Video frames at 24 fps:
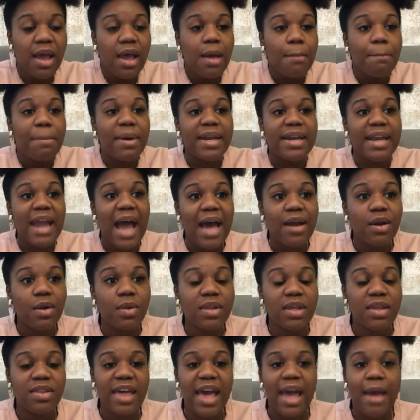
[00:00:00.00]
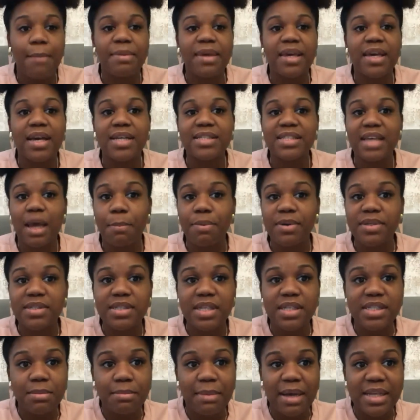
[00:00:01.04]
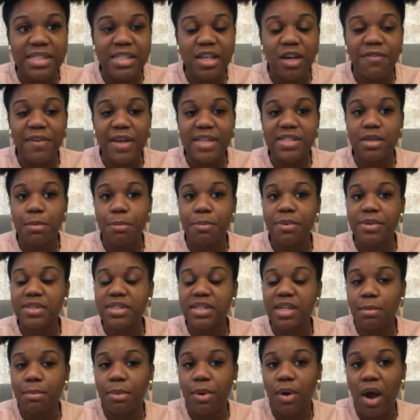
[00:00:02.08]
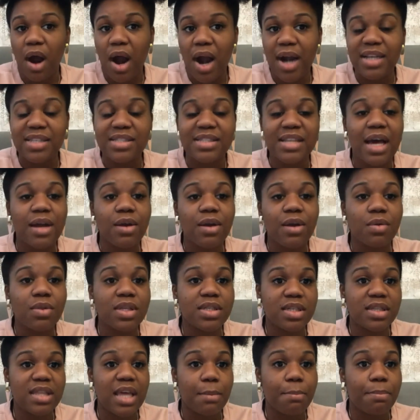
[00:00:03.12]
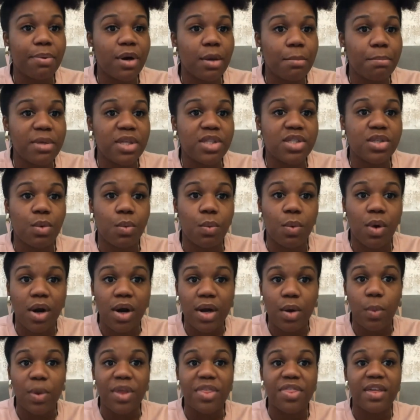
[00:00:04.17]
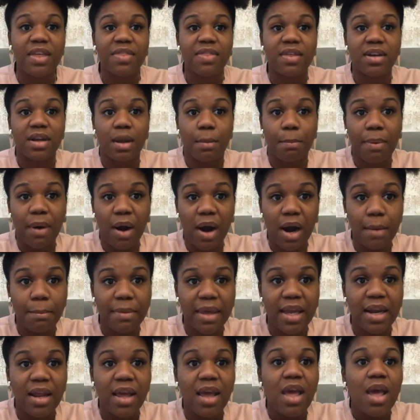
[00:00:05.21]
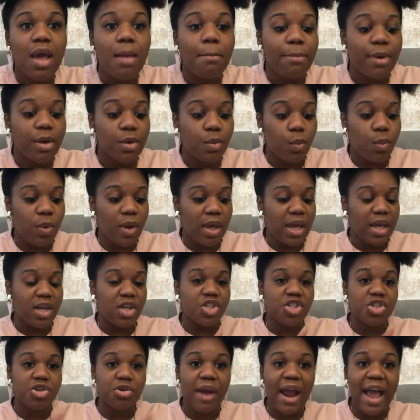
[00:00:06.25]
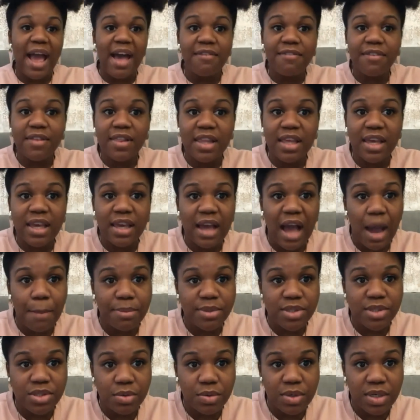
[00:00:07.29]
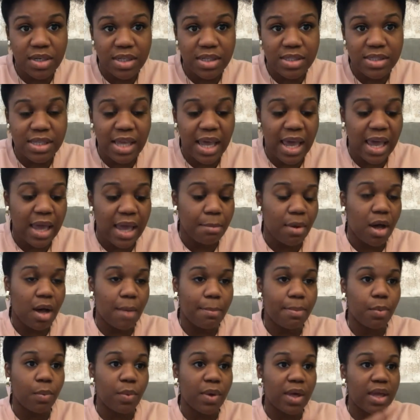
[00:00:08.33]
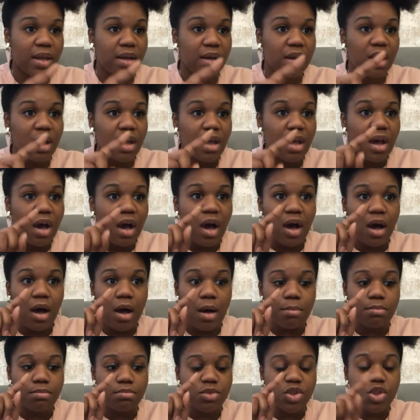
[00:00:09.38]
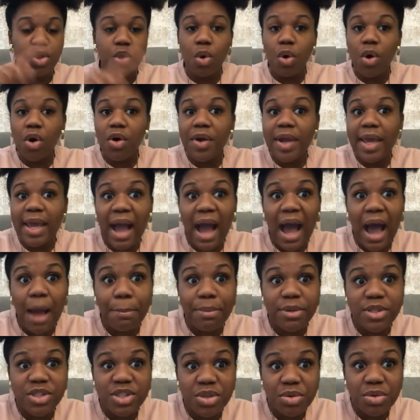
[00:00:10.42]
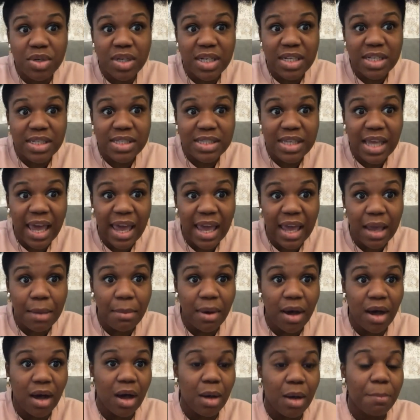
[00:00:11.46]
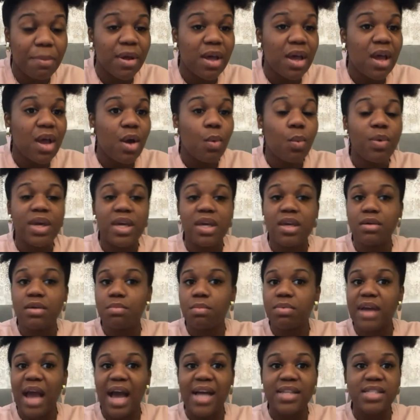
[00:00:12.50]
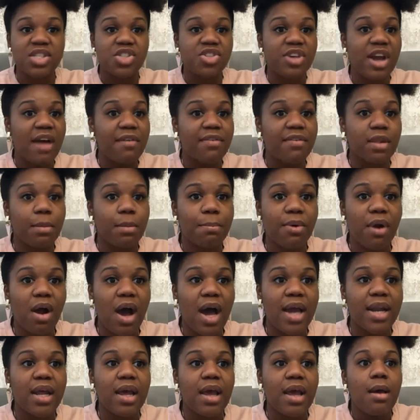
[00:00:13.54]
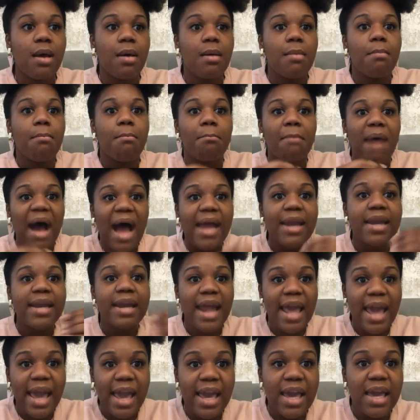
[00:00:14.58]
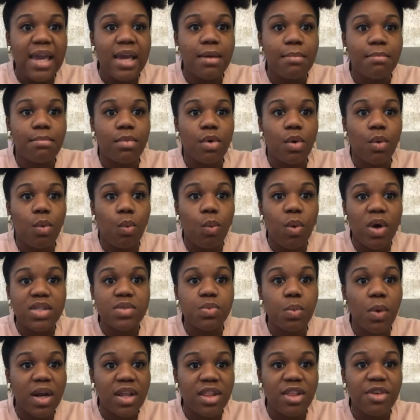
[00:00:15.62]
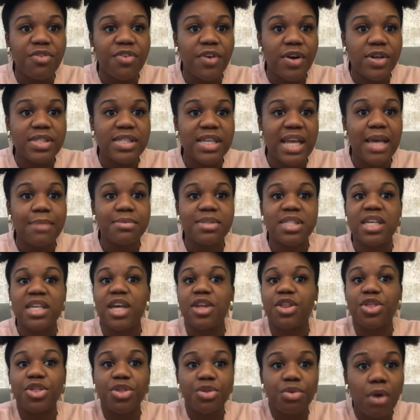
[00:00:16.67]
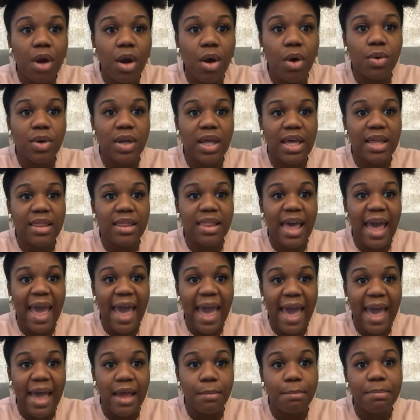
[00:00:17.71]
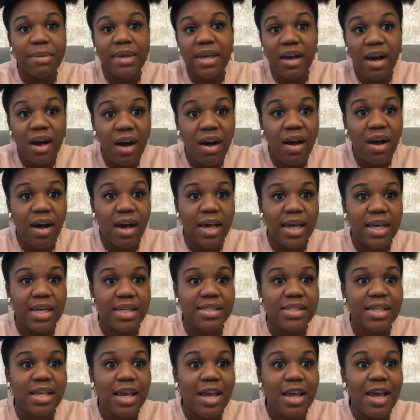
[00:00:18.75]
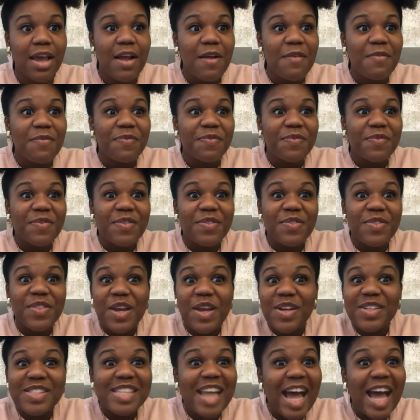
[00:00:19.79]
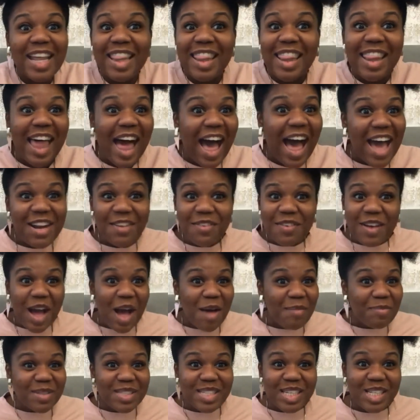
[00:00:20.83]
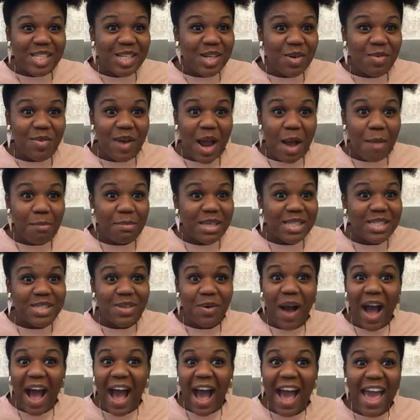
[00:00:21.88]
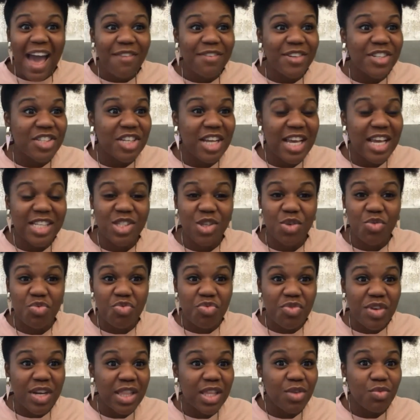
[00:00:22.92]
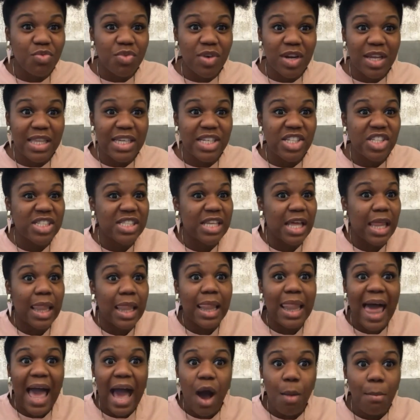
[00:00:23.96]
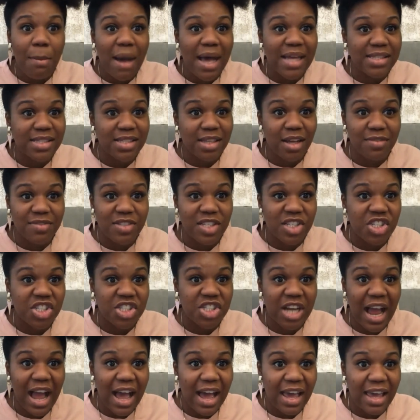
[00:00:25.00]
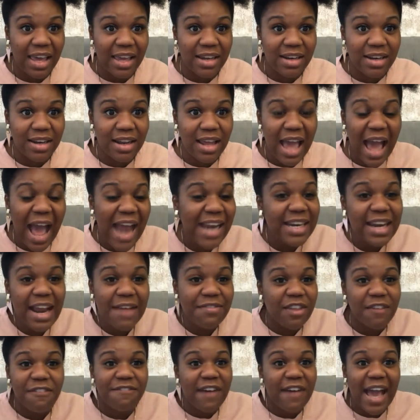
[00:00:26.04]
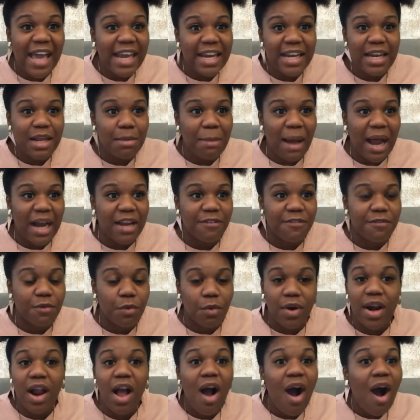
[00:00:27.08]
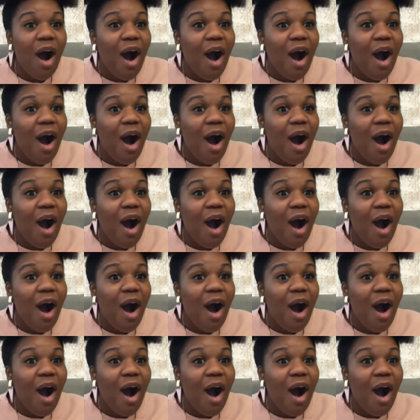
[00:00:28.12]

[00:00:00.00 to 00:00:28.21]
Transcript: But not only that, because I presented myself as a presentable artist, not only did they put me to work within the department, but when traveling opportunities came up, when um, touring opportunities came up, we got to travel abroad my name was one of the first names to get thrown in the hat because there's not a lot of competition around me. So I have a chance to really, really just allow myself to shine. I didn't have to fight anybody for it.